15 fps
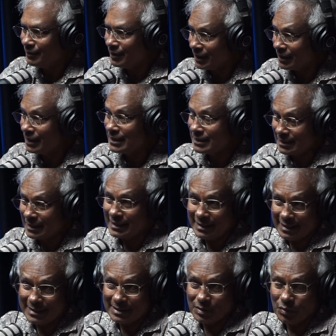the things that
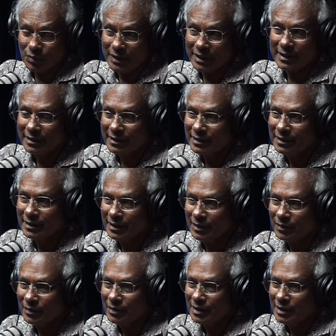he's doing,
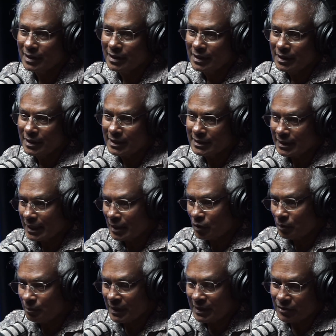There's a guy
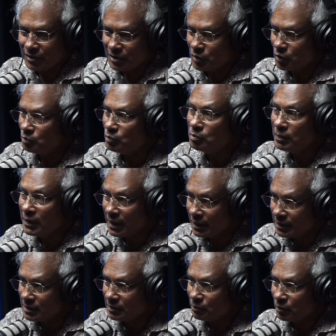called Patrice Lumumba
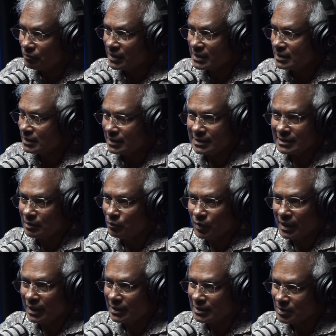who's a professor in
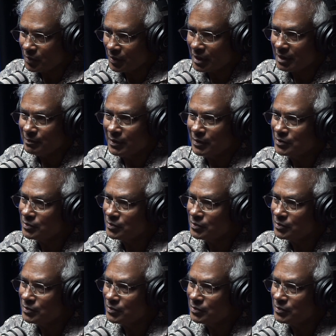somewhere and is talking about.